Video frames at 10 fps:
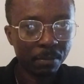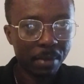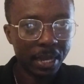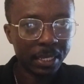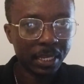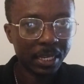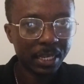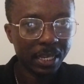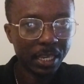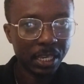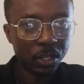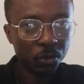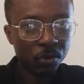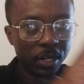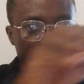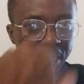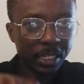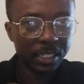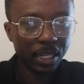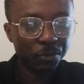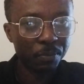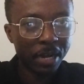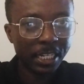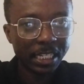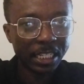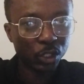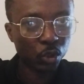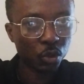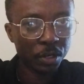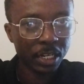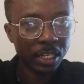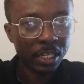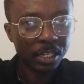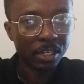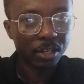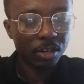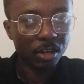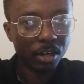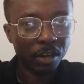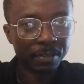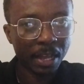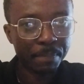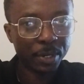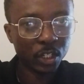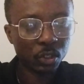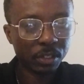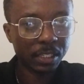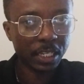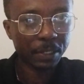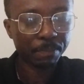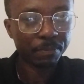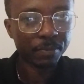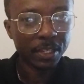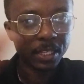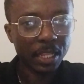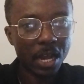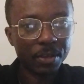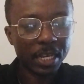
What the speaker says: But here, he inculcates a woman in the story of that precious thing. Now, he